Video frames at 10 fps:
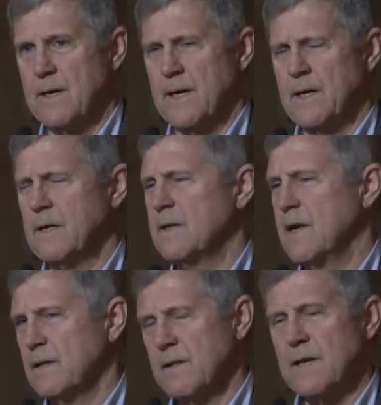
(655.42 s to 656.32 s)
And
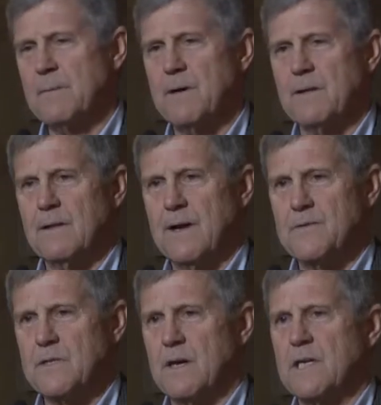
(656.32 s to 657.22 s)
the other thing about
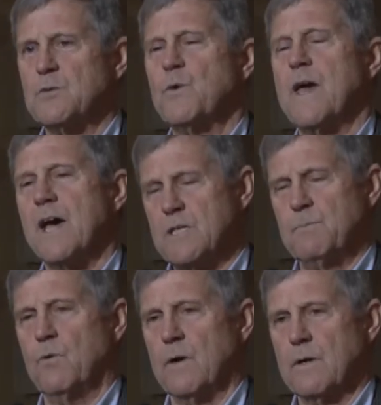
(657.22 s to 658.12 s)
livestock is we
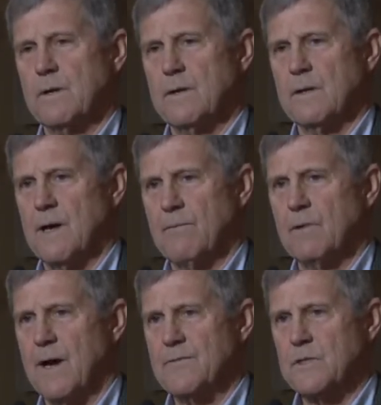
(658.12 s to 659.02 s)
export a lot of
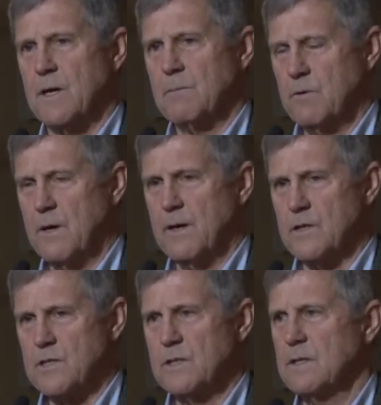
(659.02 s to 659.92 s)
livestock
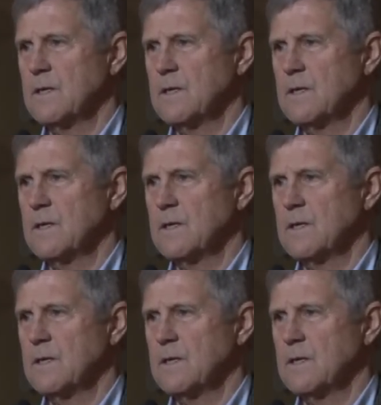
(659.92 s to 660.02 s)
products.